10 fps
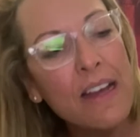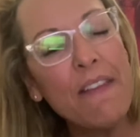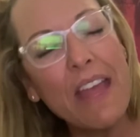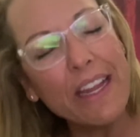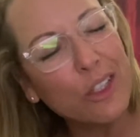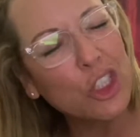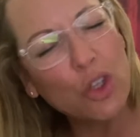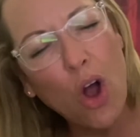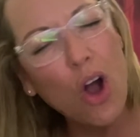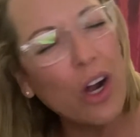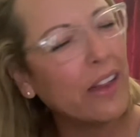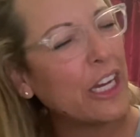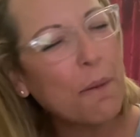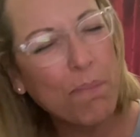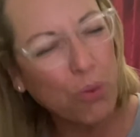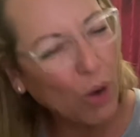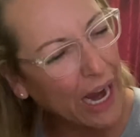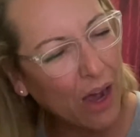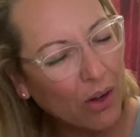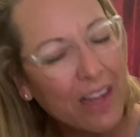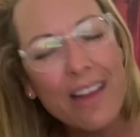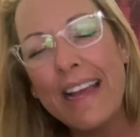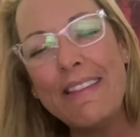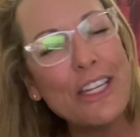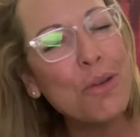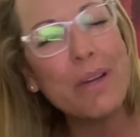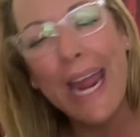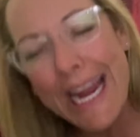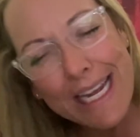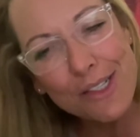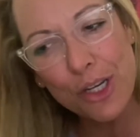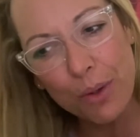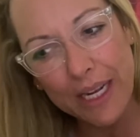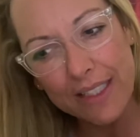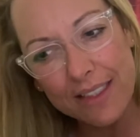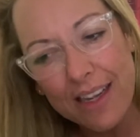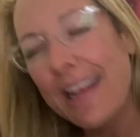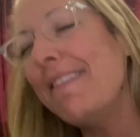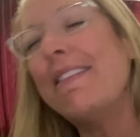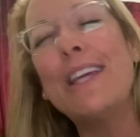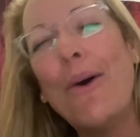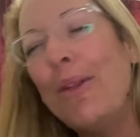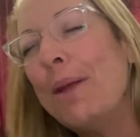and that you're strong and that you're proud and that you can do it and that the only